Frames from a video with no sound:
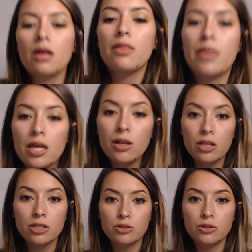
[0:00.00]
then
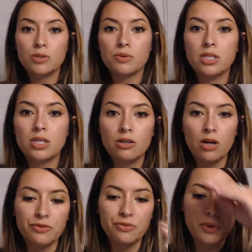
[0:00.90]
the students would sit
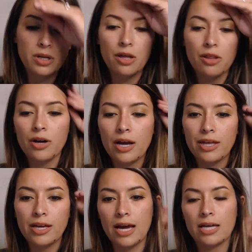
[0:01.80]
across from one another and
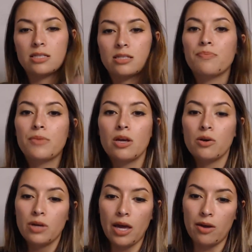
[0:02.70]
they'd ask,
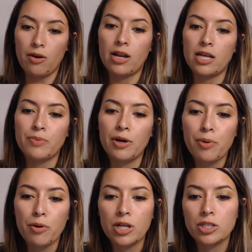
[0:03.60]
okay, I'd ask my
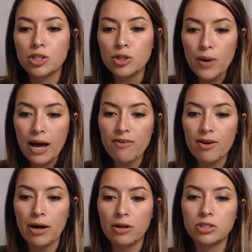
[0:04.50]
opponent, do you have a
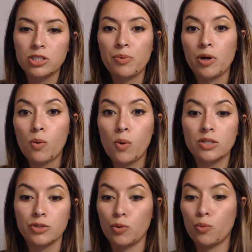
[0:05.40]
battleship in
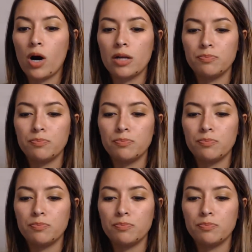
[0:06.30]
quadrant 1?